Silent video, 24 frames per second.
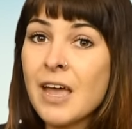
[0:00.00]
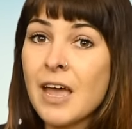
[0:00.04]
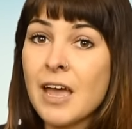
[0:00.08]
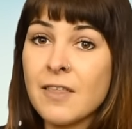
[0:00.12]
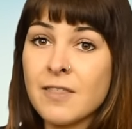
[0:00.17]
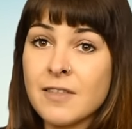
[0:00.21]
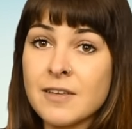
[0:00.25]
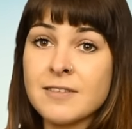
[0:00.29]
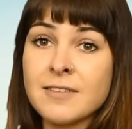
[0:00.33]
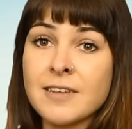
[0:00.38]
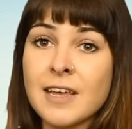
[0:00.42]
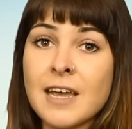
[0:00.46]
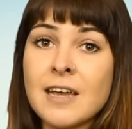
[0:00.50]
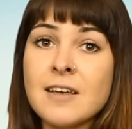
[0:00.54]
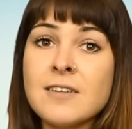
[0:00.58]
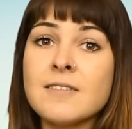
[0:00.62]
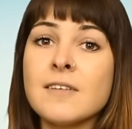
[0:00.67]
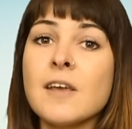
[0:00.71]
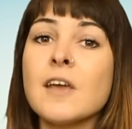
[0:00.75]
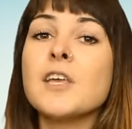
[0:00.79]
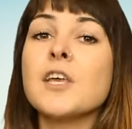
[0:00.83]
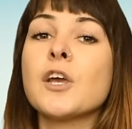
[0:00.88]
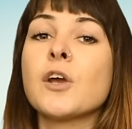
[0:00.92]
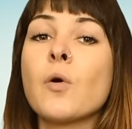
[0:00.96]
In this case,
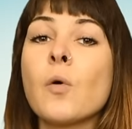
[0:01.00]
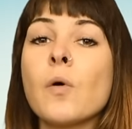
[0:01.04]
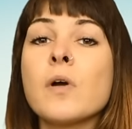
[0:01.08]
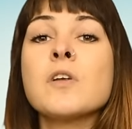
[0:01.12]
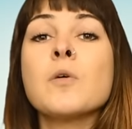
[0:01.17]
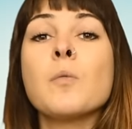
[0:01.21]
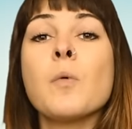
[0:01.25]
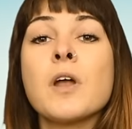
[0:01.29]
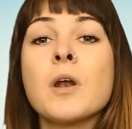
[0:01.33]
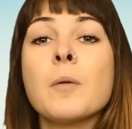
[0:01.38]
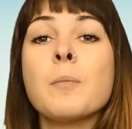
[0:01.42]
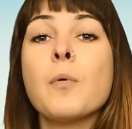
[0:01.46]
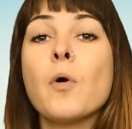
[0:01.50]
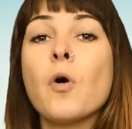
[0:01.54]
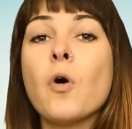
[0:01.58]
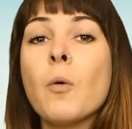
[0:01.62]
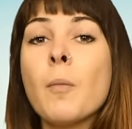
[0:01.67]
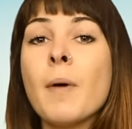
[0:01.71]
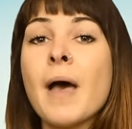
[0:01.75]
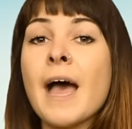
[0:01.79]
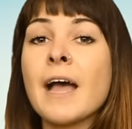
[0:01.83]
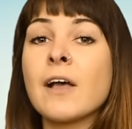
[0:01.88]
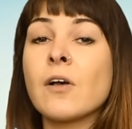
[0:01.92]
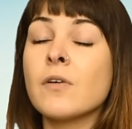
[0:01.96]
you're going to want to
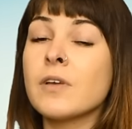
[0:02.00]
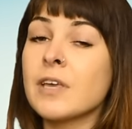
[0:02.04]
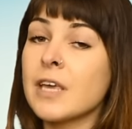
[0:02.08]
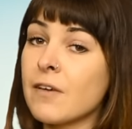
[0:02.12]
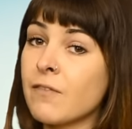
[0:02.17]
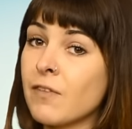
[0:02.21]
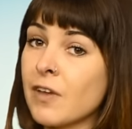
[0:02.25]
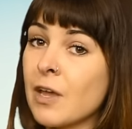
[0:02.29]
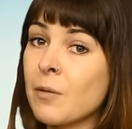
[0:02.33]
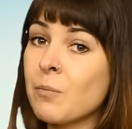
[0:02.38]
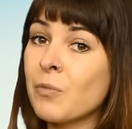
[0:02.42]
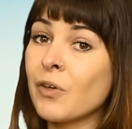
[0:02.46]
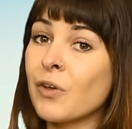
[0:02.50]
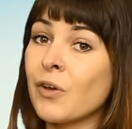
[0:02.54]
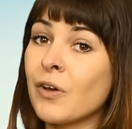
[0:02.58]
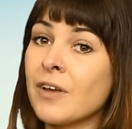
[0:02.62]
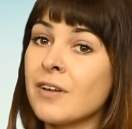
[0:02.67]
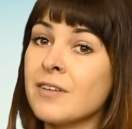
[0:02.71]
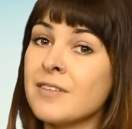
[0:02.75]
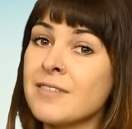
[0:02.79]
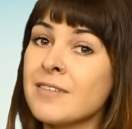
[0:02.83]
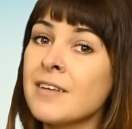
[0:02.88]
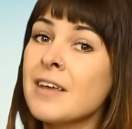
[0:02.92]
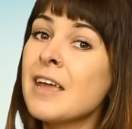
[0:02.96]
pull back on giving him the
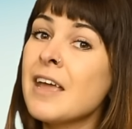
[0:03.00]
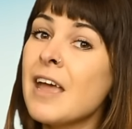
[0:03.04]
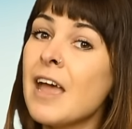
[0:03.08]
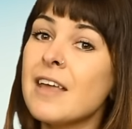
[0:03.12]
goods